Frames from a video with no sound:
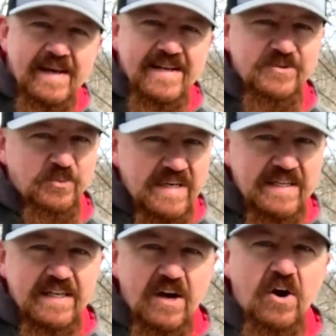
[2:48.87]
it's
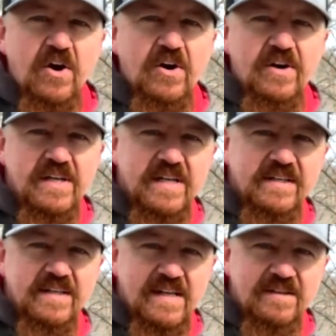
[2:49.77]
really hard
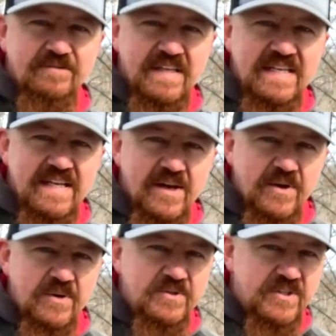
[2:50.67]
in
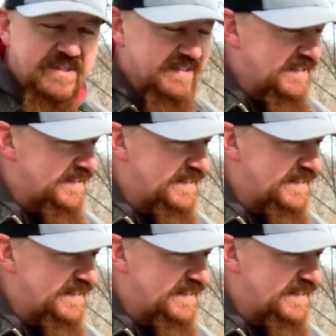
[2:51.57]
video to